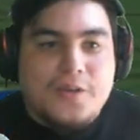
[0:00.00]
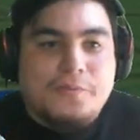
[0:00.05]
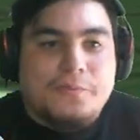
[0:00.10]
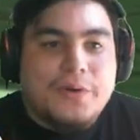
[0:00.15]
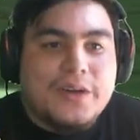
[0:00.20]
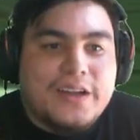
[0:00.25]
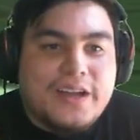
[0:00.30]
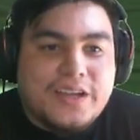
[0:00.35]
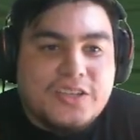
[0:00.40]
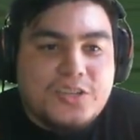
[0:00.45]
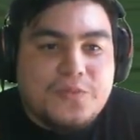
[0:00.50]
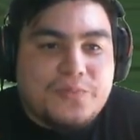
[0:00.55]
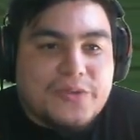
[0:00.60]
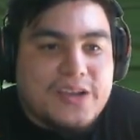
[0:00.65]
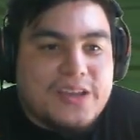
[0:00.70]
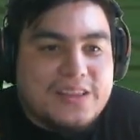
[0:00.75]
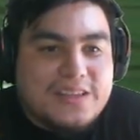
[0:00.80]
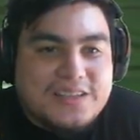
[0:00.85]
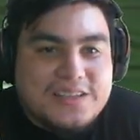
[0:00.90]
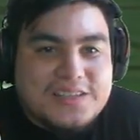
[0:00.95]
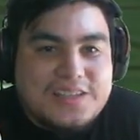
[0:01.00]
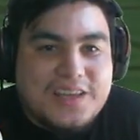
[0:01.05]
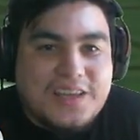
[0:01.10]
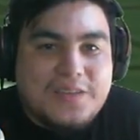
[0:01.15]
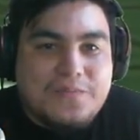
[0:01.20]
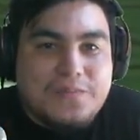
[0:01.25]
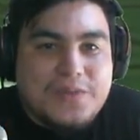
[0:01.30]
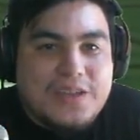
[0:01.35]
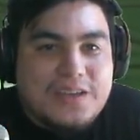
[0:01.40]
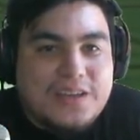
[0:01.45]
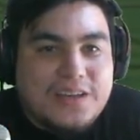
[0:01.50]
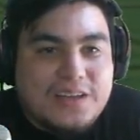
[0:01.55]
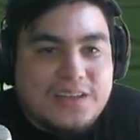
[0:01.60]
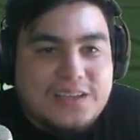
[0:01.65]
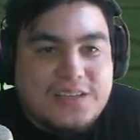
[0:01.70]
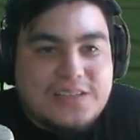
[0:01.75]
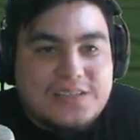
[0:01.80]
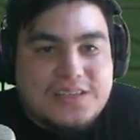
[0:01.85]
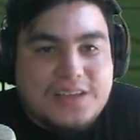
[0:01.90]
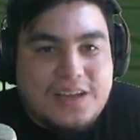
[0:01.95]
But I do bring in this thing
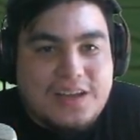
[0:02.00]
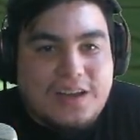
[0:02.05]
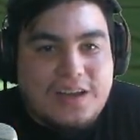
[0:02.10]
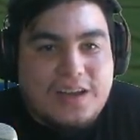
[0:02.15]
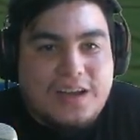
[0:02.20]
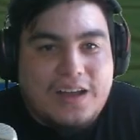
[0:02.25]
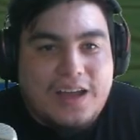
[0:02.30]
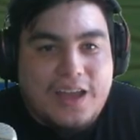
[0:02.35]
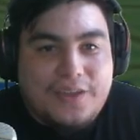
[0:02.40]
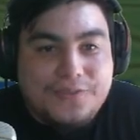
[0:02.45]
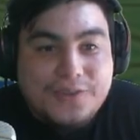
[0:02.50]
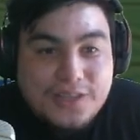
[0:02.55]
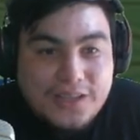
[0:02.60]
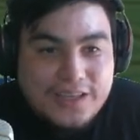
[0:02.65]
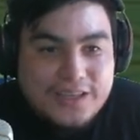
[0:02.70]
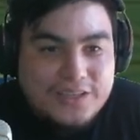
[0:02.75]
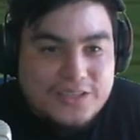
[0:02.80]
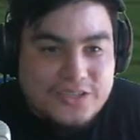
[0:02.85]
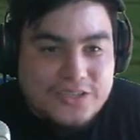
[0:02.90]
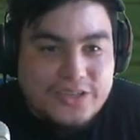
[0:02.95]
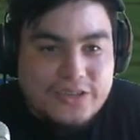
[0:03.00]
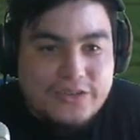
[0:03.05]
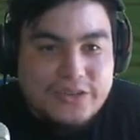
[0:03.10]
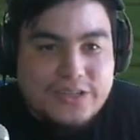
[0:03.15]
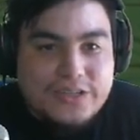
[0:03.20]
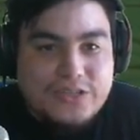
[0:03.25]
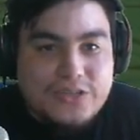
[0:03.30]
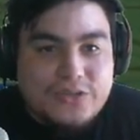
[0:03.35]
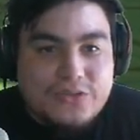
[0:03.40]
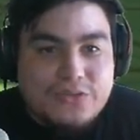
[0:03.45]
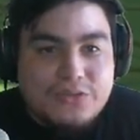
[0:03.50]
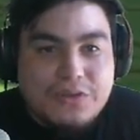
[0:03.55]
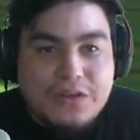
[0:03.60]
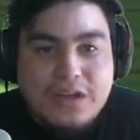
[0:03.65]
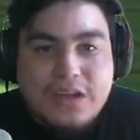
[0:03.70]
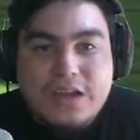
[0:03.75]
because uh, I feel like it's just going to